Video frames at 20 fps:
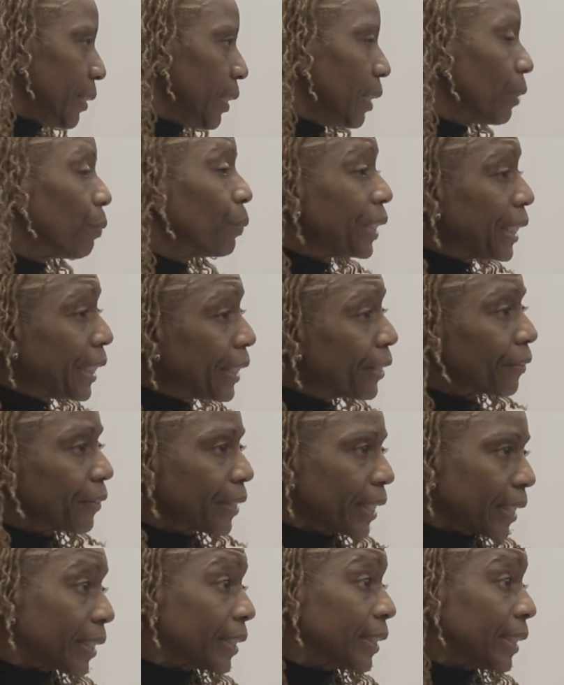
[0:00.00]
And we hear
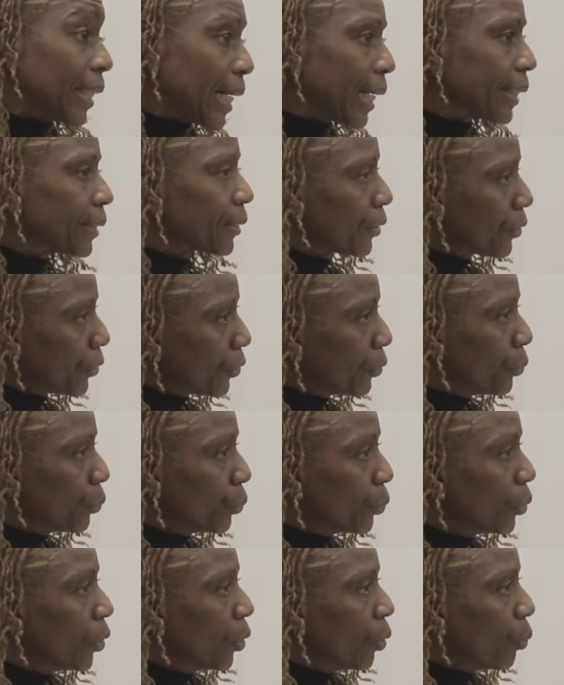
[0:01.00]
that a lot
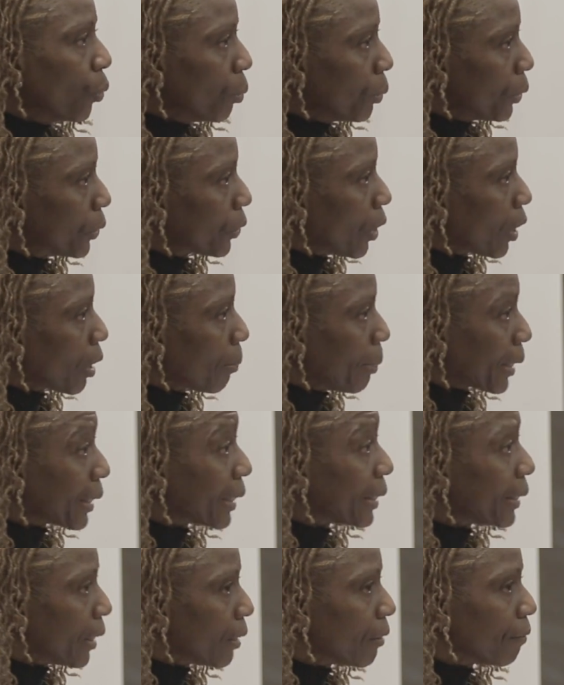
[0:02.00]
too when we talk
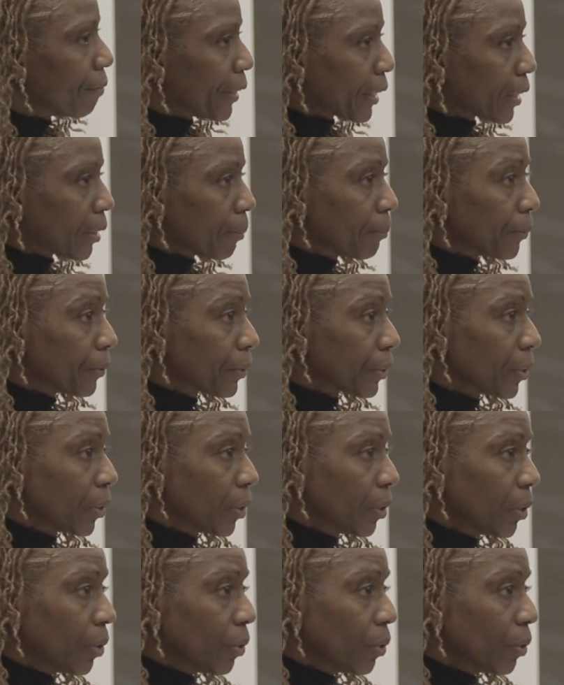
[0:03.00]
about adult victims.